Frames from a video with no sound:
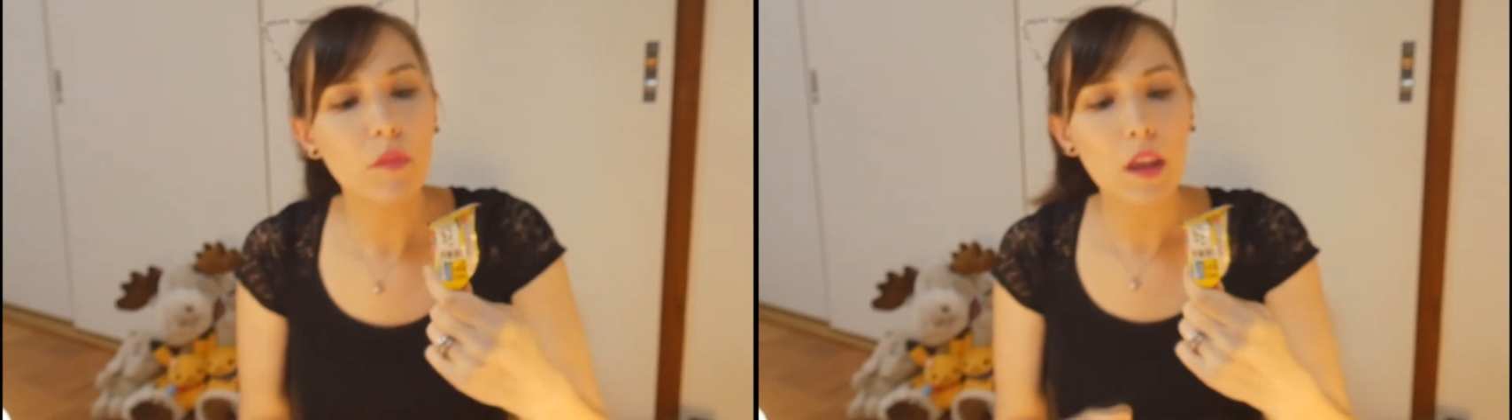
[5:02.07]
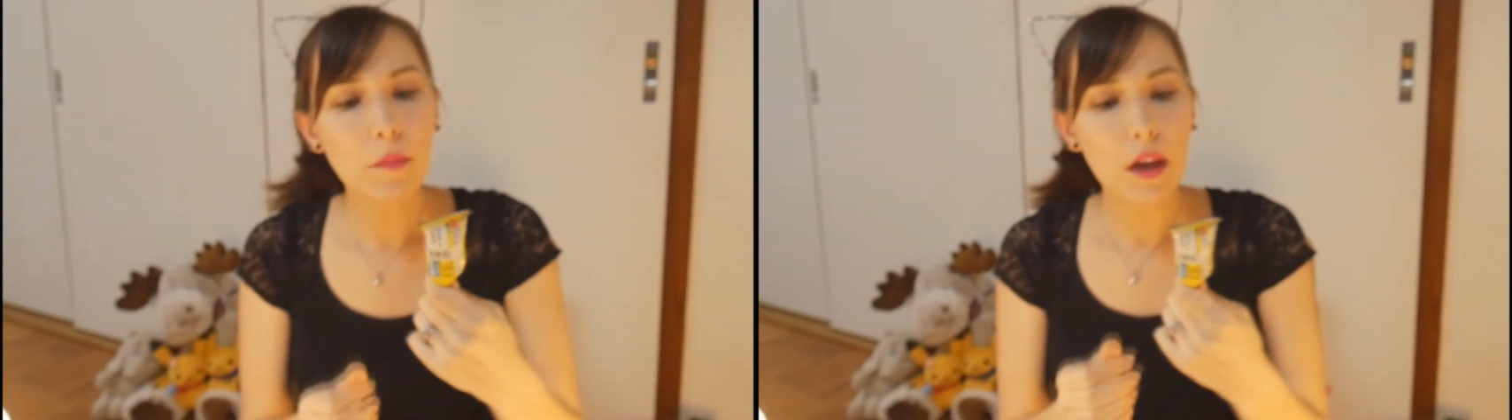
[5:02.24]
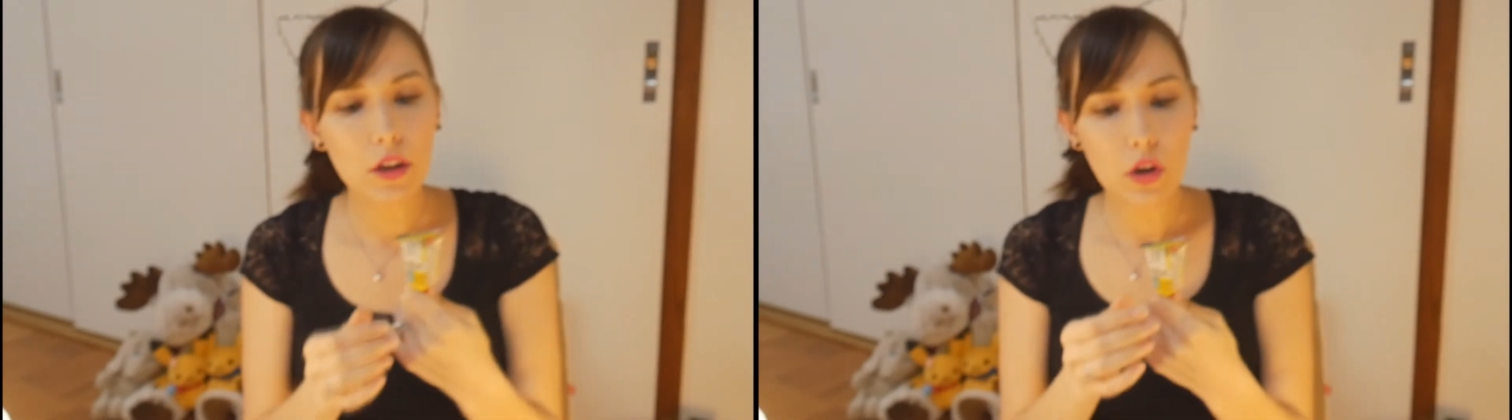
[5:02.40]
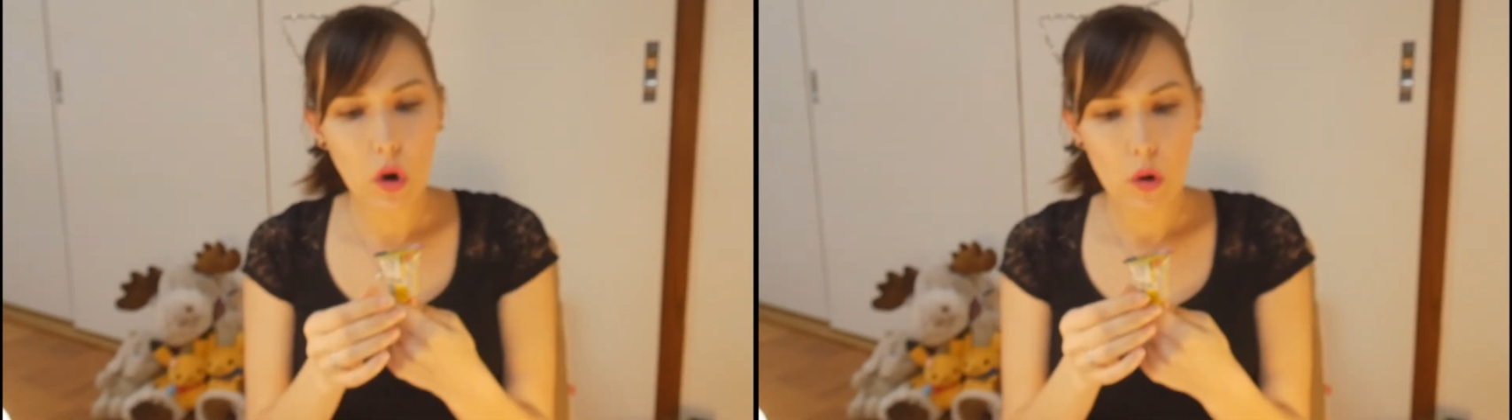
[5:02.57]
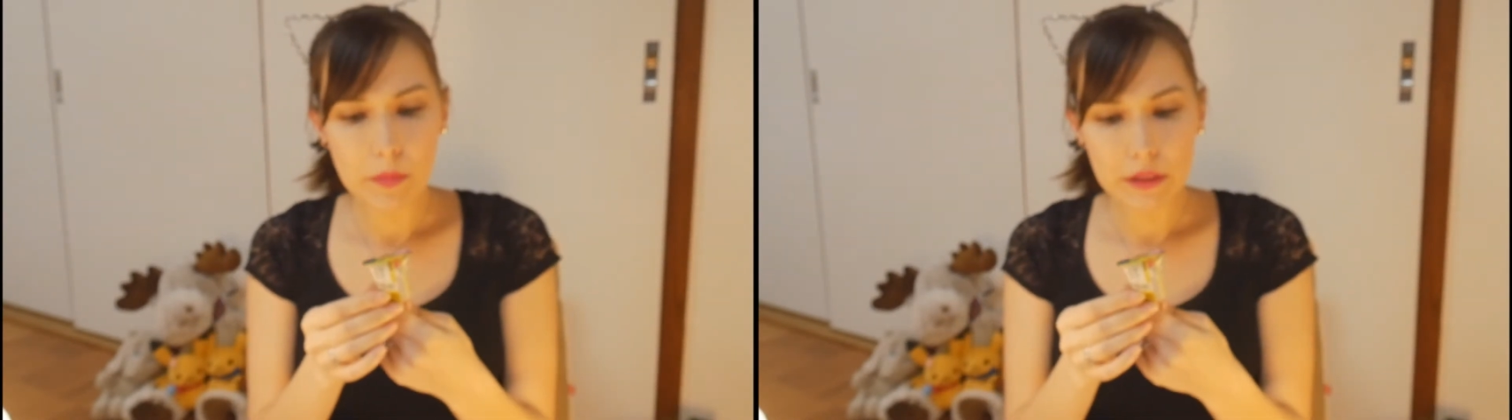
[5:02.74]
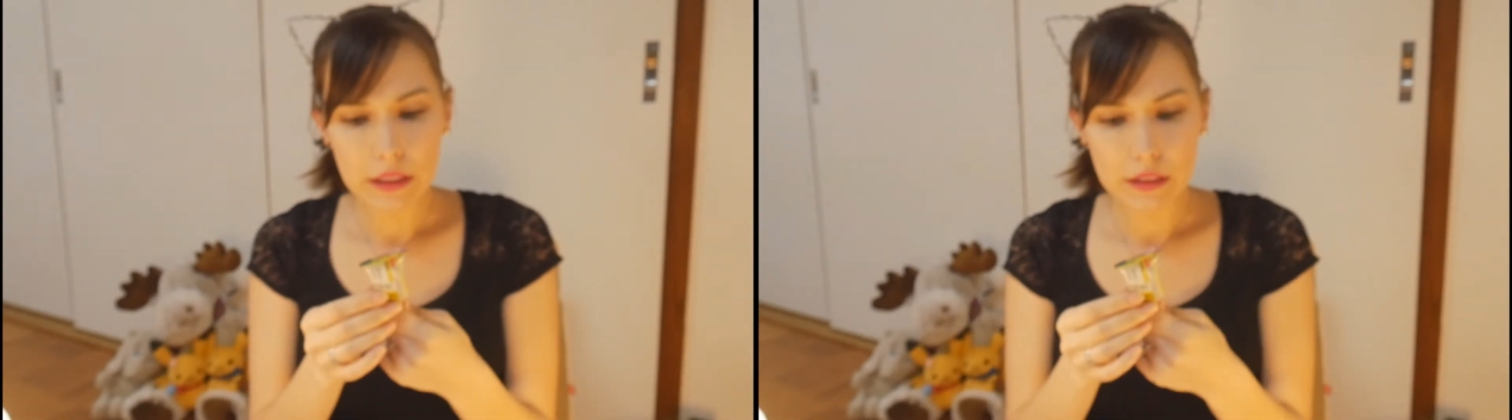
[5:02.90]
I'm not gonna
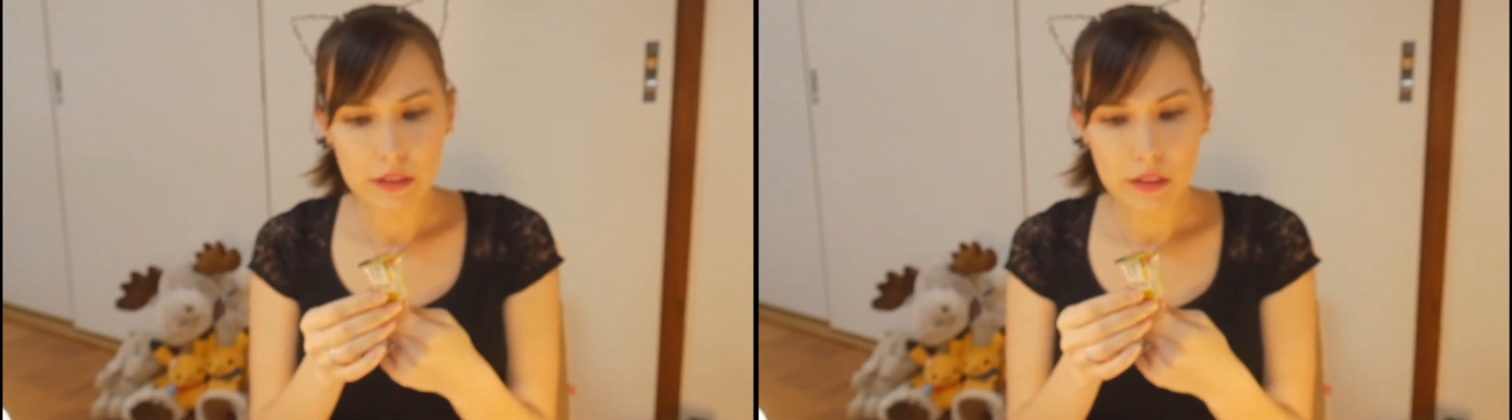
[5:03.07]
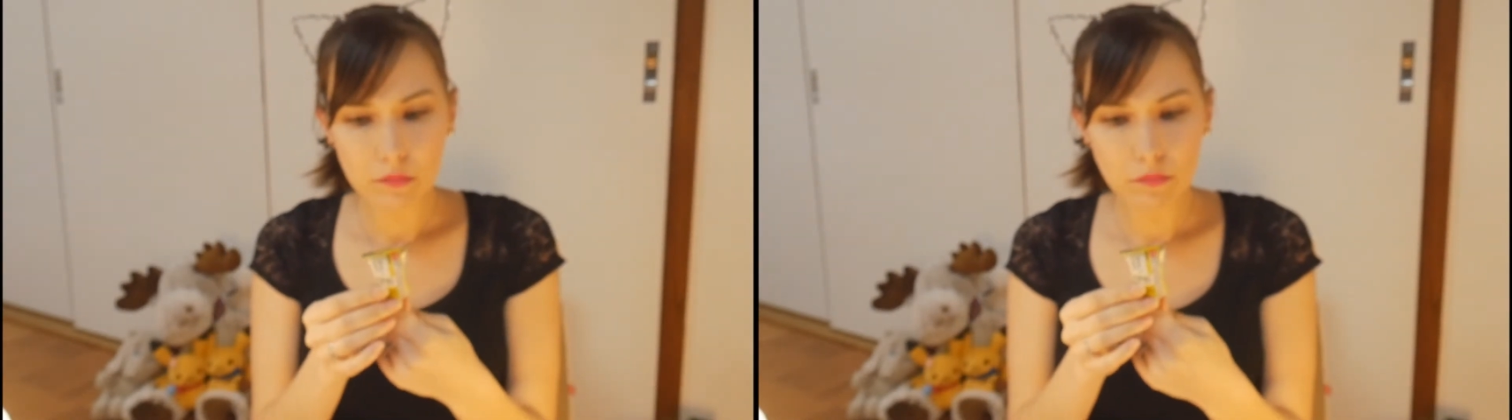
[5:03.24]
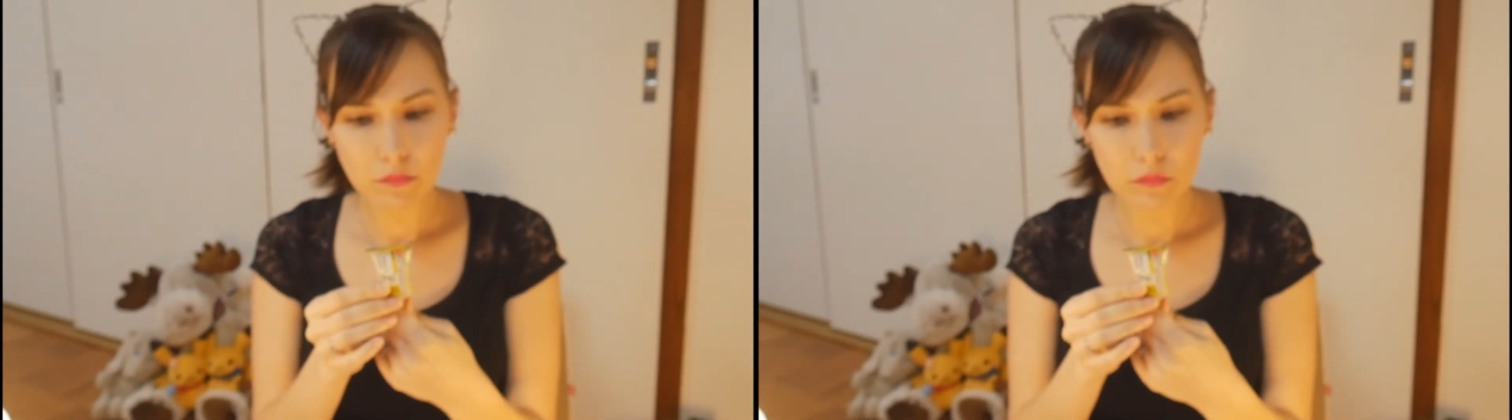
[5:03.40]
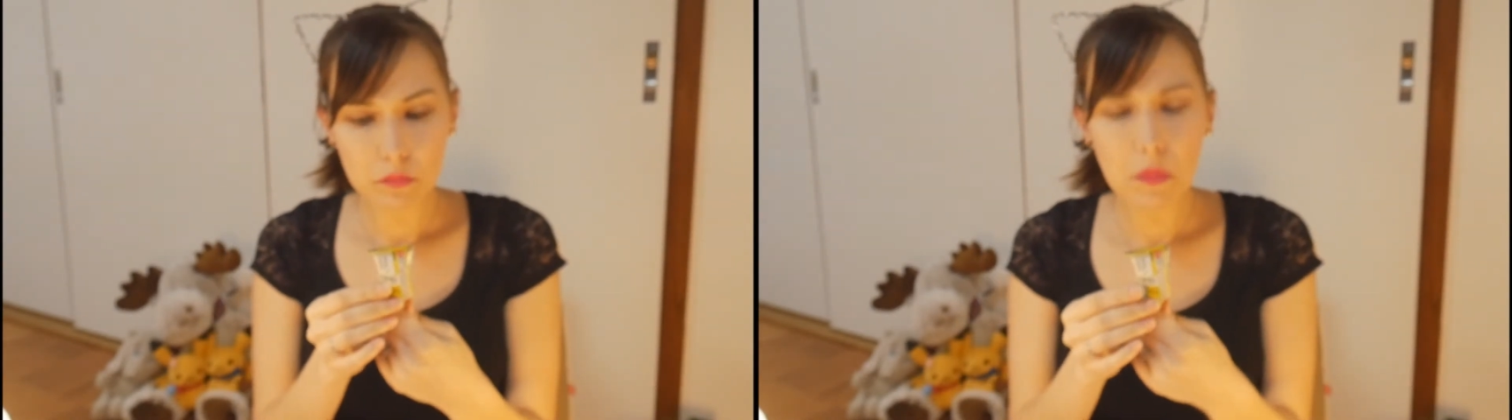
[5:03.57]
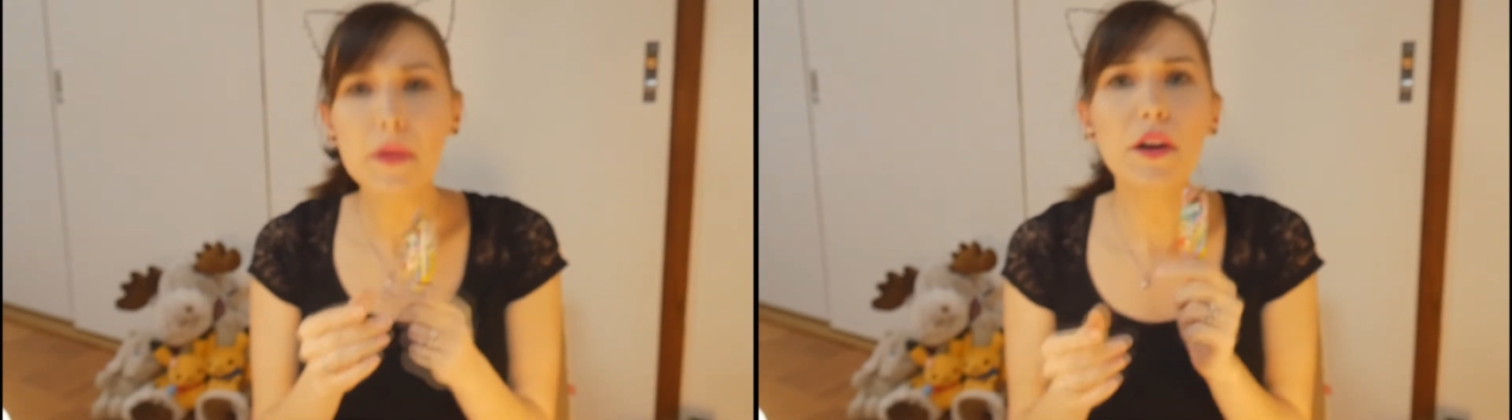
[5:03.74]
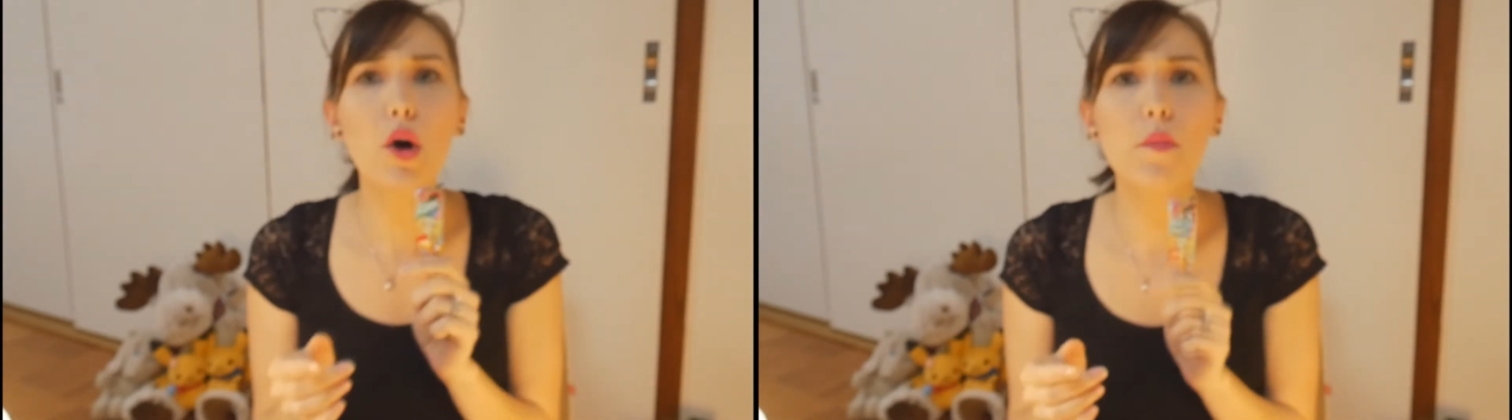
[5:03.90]
open this.
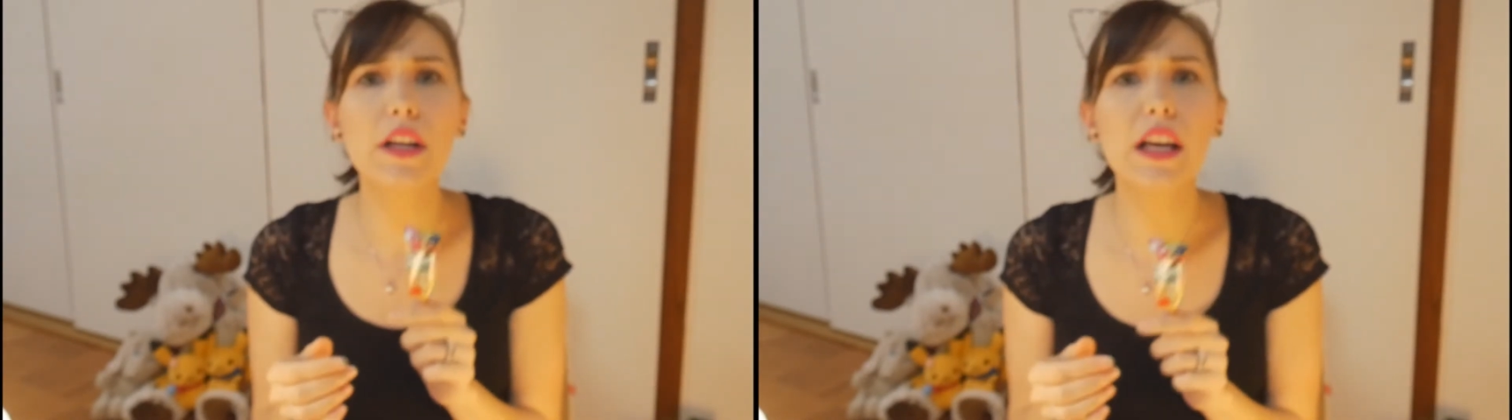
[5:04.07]
Maybe I'll open